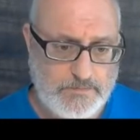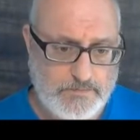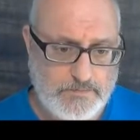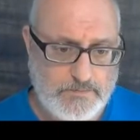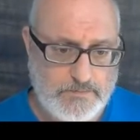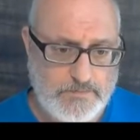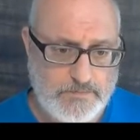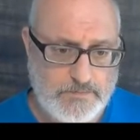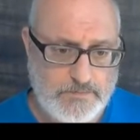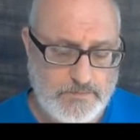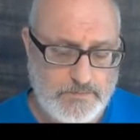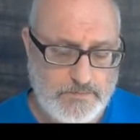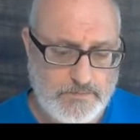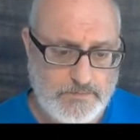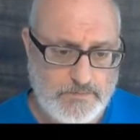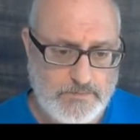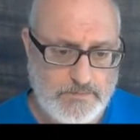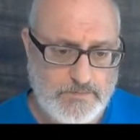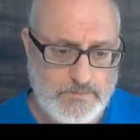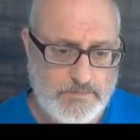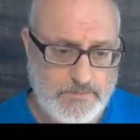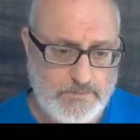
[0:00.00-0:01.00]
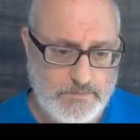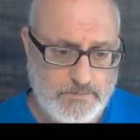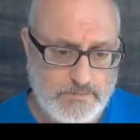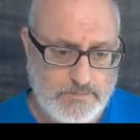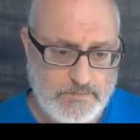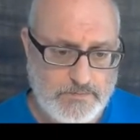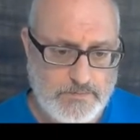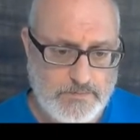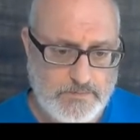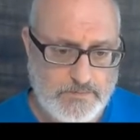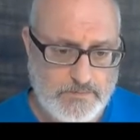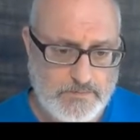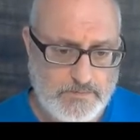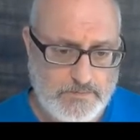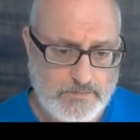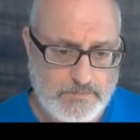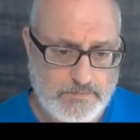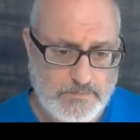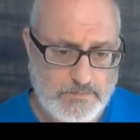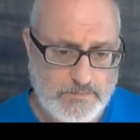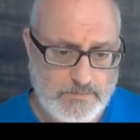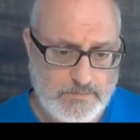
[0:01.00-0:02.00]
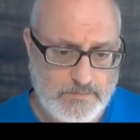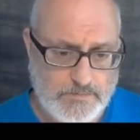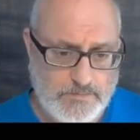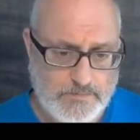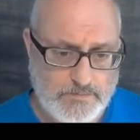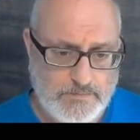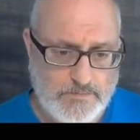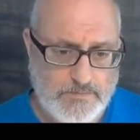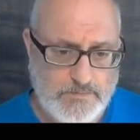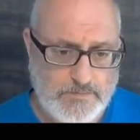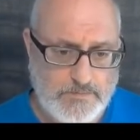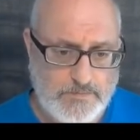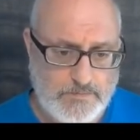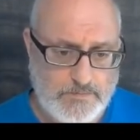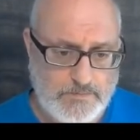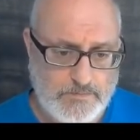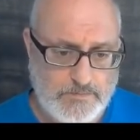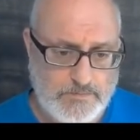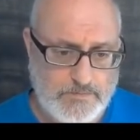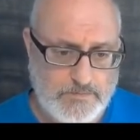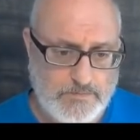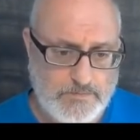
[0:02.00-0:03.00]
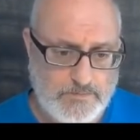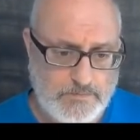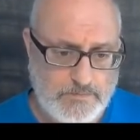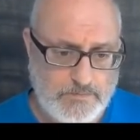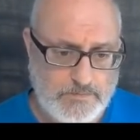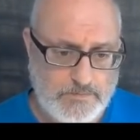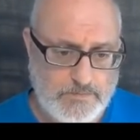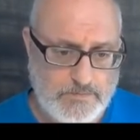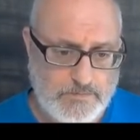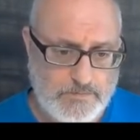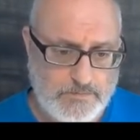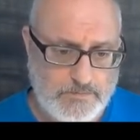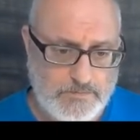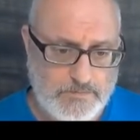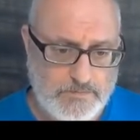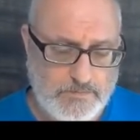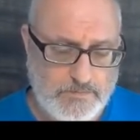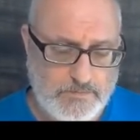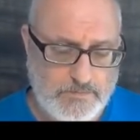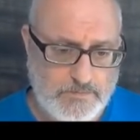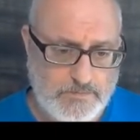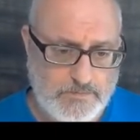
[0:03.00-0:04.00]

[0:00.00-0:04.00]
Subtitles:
No words are spoken by the person on screen.